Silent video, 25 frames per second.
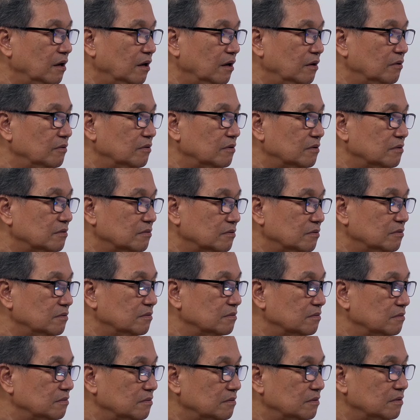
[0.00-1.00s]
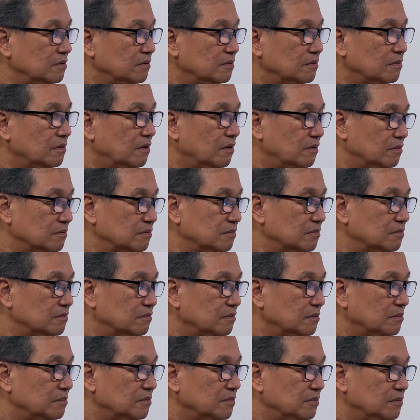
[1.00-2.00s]
I didn't plan for
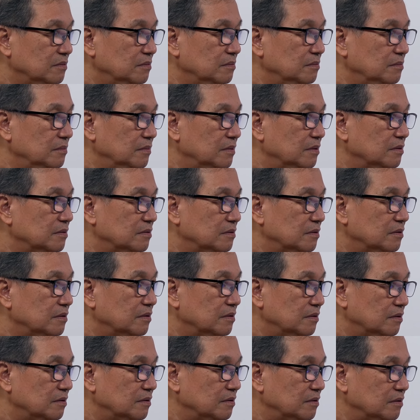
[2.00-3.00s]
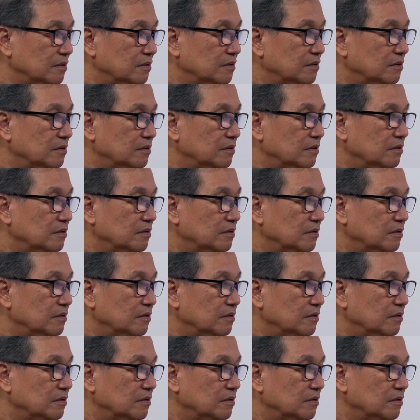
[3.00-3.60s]
certain things adequately enough.